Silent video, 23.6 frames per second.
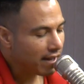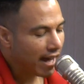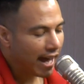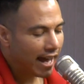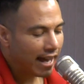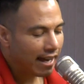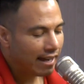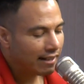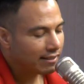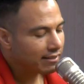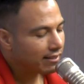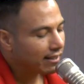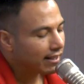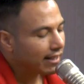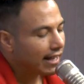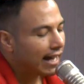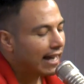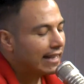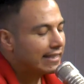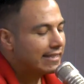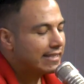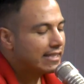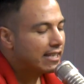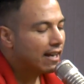gained
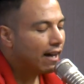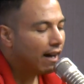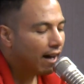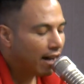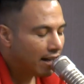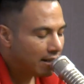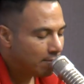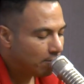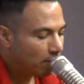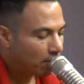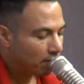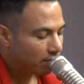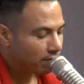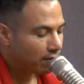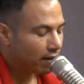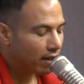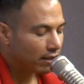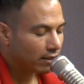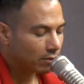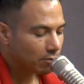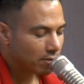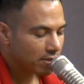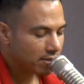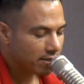a ton more
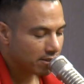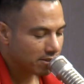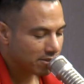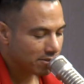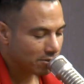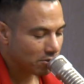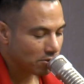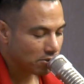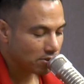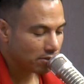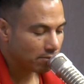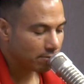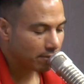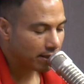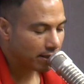followers on social media.